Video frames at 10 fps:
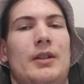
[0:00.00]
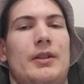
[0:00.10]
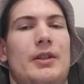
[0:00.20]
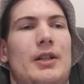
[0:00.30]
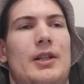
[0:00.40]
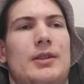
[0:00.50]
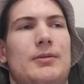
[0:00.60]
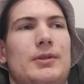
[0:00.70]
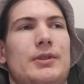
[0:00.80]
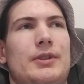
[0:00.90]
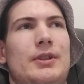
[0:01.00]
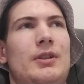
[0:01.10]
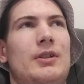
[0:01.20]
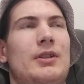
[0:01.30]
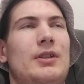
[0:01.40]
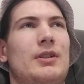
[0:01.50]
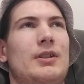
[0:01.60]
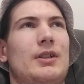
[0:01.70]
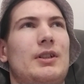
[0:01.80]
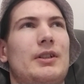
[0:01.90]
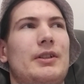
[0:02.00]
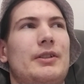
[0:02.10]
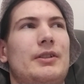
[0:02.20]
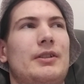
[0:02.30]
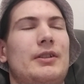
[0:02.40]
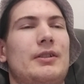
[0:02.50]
And yeah, it was hard.